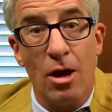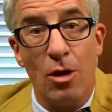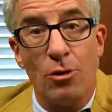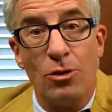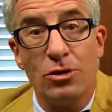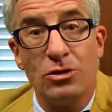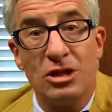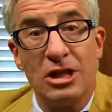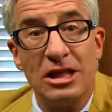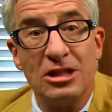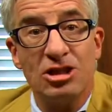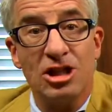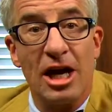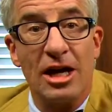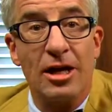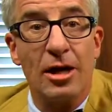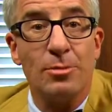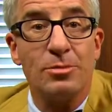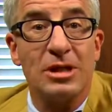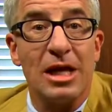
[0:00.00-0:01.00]
Routine
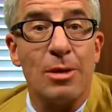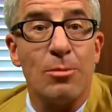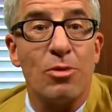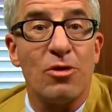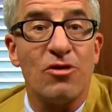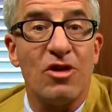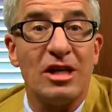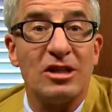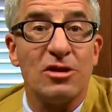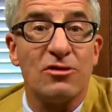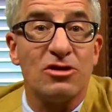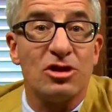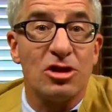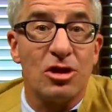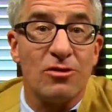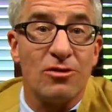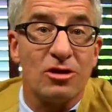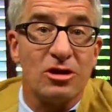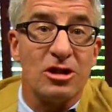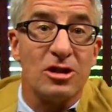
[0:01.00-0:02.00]
checkups and preventive
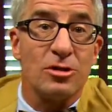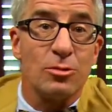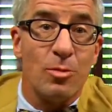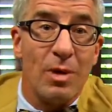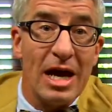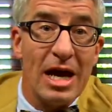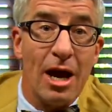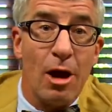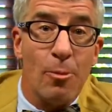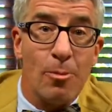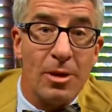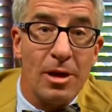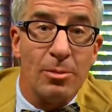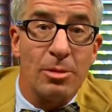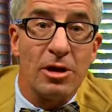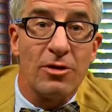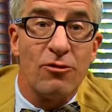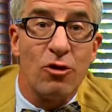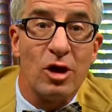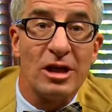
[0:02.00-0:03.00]
services may help
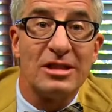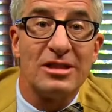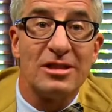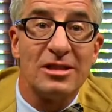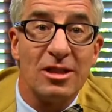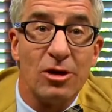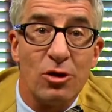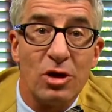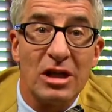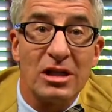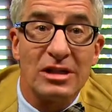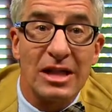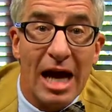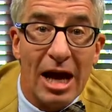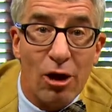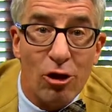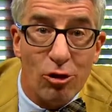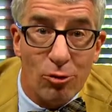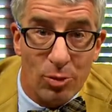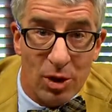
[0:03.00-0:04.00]
people avoid serious
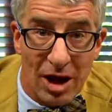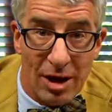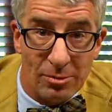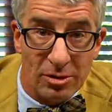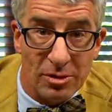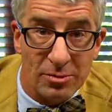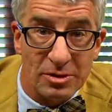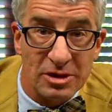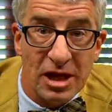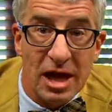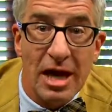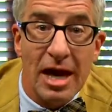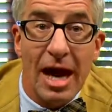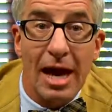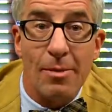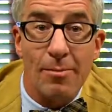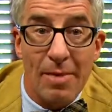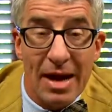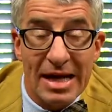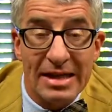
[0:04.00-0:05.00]
health problems
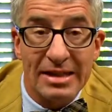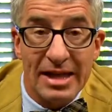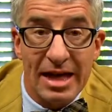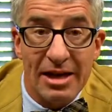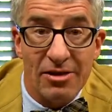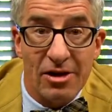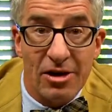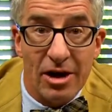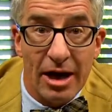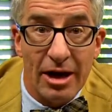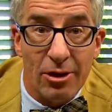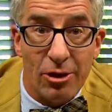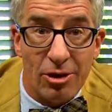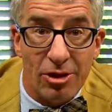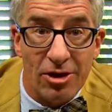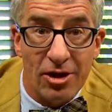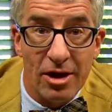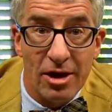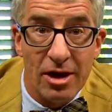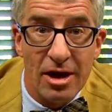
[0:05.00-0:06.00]
and maintain their health.